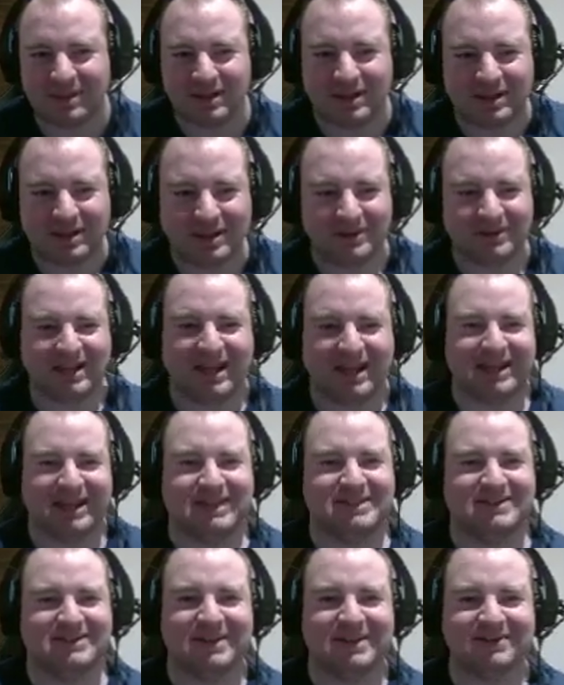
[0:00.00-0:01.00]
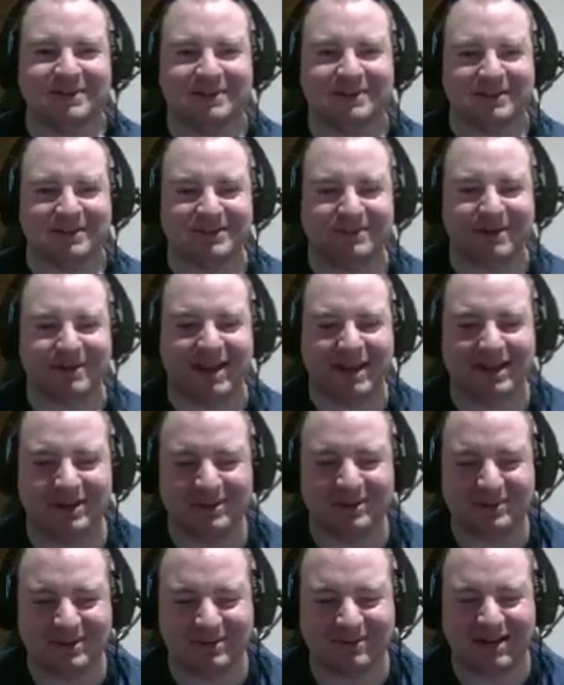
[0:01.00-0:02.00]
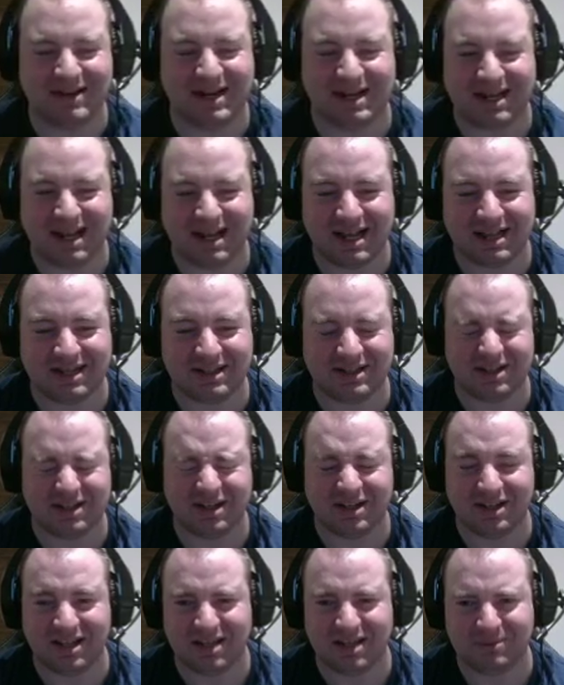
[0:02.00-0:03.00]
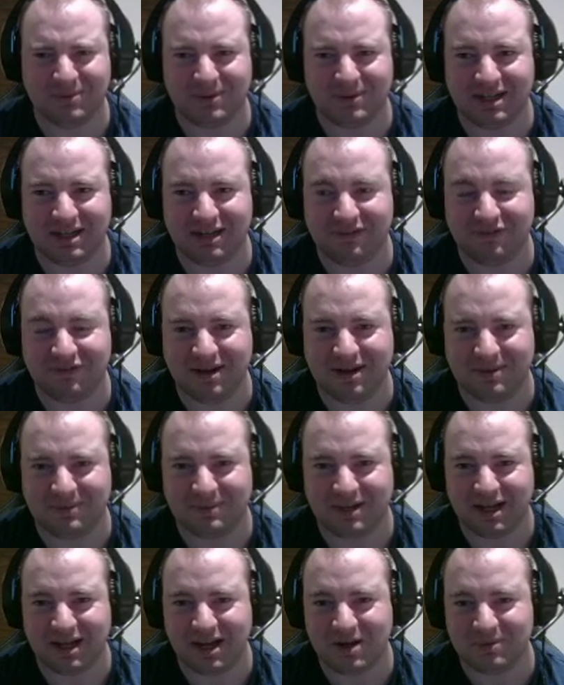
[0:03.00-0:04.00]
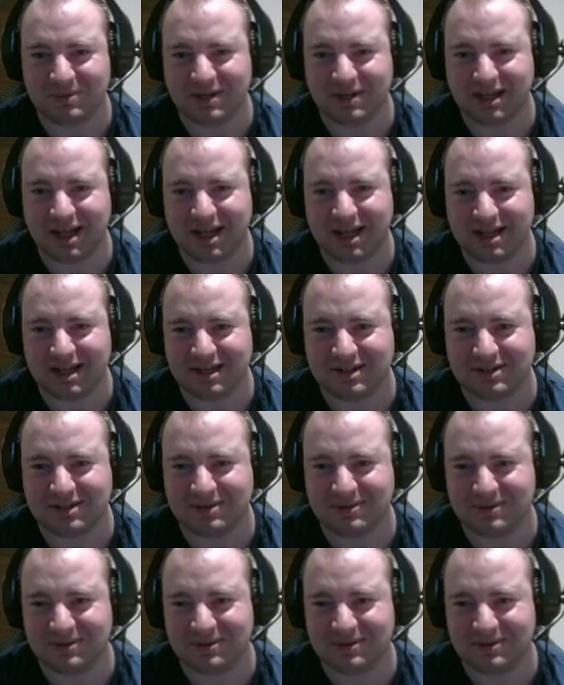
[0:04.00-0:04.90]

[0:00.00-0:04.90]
Okay, so now we're going to try a new strat that the community found. I hope to get it too.